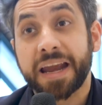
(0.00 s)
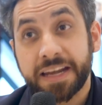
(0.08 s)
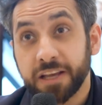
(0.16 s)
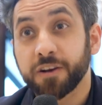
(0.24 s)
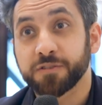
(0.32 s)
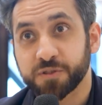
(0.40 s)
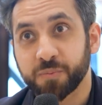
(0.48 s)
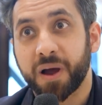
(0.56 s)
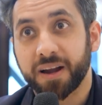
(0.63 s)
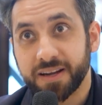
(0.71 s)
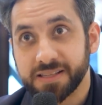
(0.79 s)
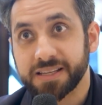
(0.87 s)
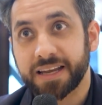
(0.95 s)
idea of
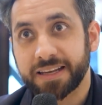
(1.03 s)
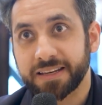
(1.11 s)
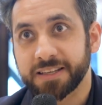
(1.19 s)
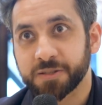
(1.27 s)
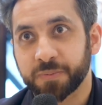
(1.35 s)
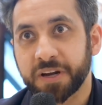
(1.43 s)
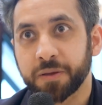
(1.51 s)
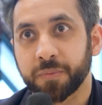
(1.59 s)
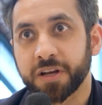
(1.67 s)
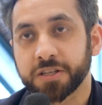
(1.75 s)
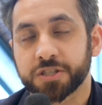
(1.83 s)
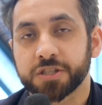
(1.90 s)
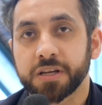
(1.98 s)
smart design is pretty
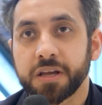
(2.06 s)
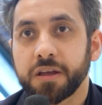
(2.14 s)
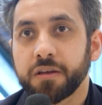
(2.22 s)
much